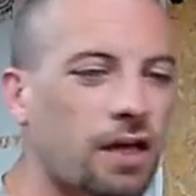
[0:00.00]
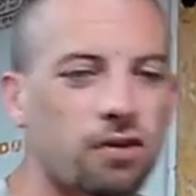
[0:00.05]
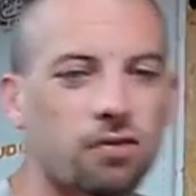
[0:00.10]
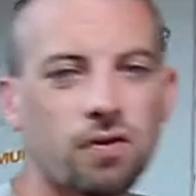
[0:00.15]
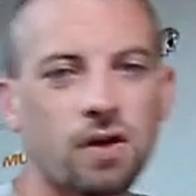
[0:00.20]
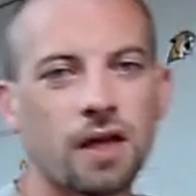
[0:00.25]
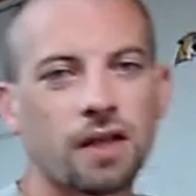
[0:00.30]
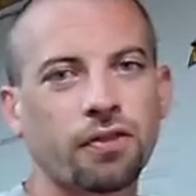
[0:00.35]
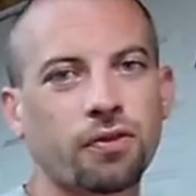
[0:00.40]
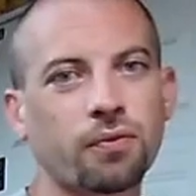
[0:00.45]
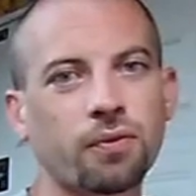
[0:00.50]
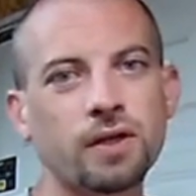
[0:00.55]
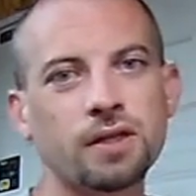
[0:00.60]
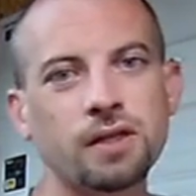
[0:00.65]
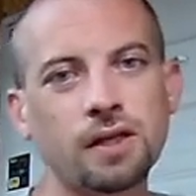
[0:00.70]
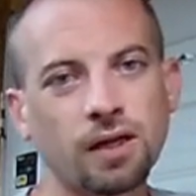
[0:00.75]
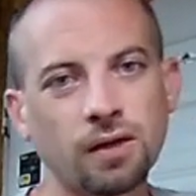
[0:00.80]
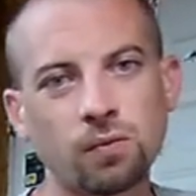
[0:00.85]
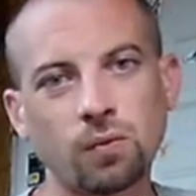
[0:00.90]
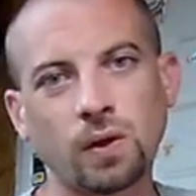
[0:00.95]
got 3
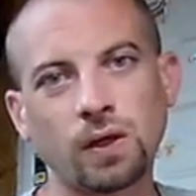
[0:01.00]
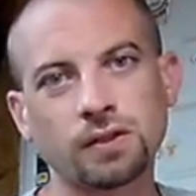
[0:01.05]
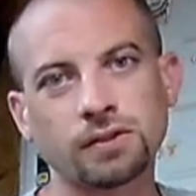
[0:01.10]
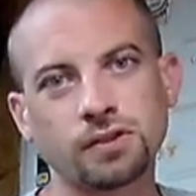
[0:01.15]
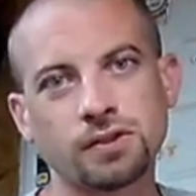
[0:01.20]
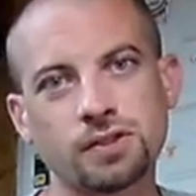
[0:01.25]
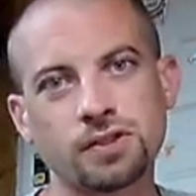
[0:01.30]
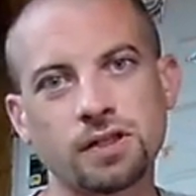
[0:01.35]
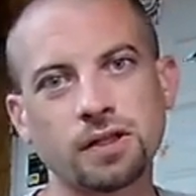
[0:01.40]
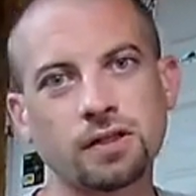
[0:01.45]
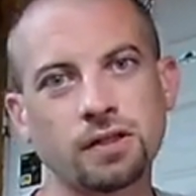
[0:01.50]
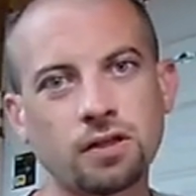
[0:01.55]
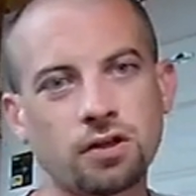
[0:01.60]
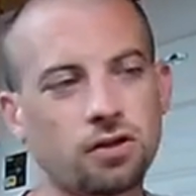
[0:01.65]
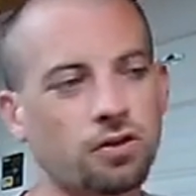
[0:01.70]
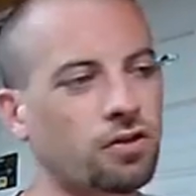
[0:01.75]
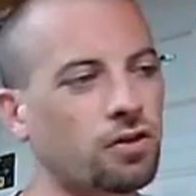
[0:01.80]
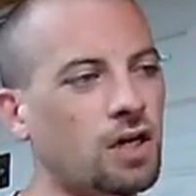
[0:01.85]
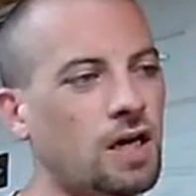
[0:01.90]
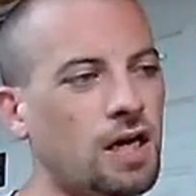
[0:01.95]
damn welders sitting in
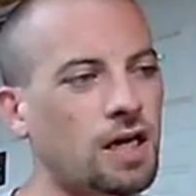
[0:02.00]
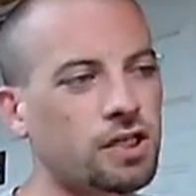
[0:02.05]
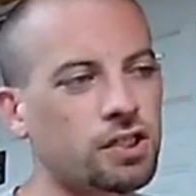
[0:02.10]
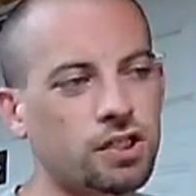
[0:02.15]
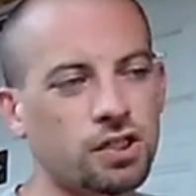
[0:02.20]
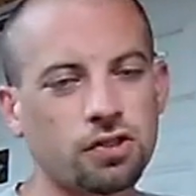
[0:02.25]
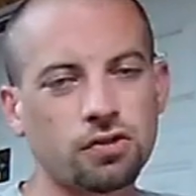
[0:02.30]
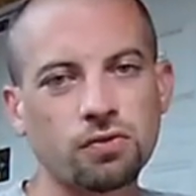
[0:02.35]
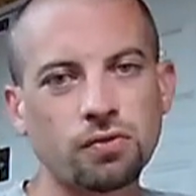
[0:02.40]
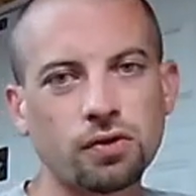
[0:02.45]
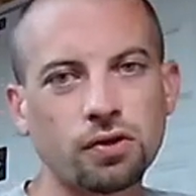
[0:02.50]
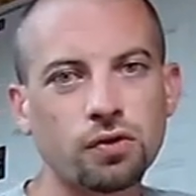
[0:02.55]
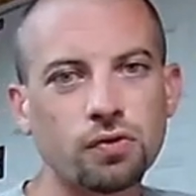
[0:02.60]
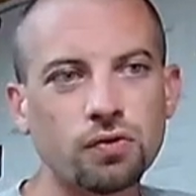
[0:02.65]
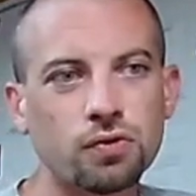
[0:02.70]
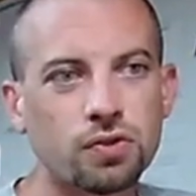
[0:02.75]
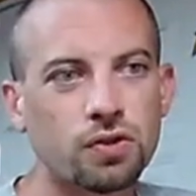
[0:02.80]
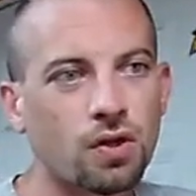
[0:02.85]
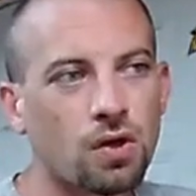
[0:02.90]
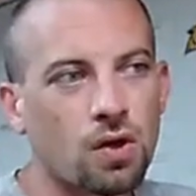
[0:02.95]
your garage, and you
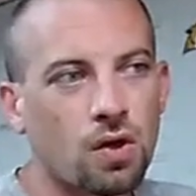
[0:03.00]
use